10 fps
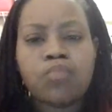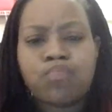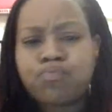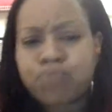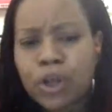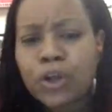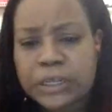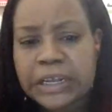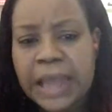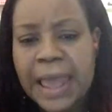
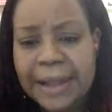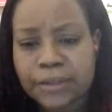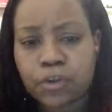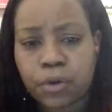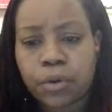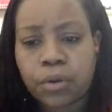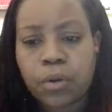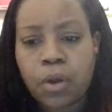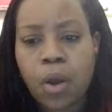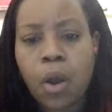Brilliant actor.
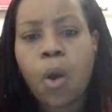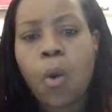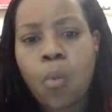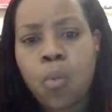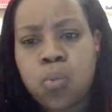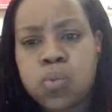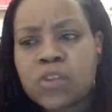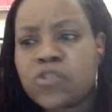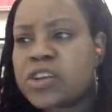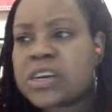
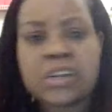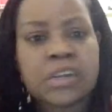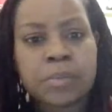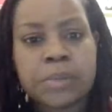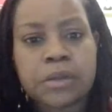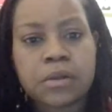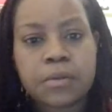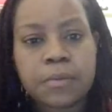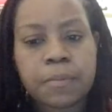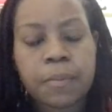What she got an Emmy?
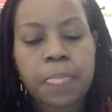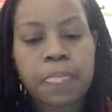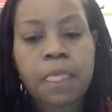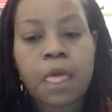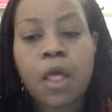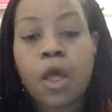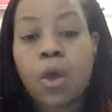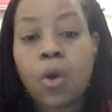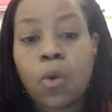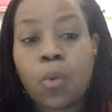
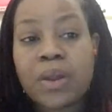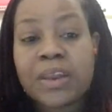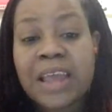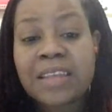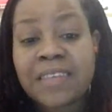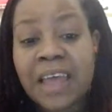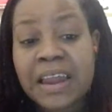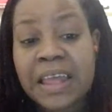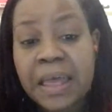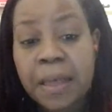When they said
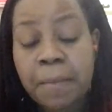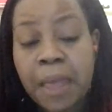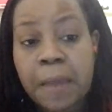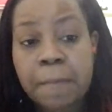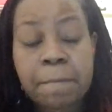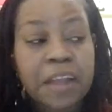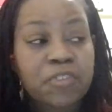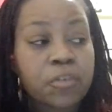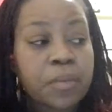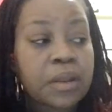him and
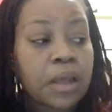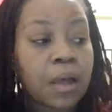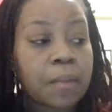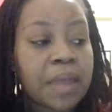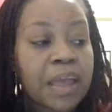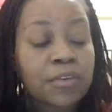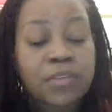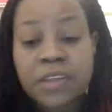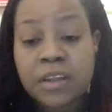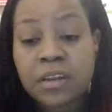Benjamin
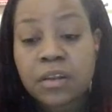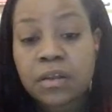Henderson,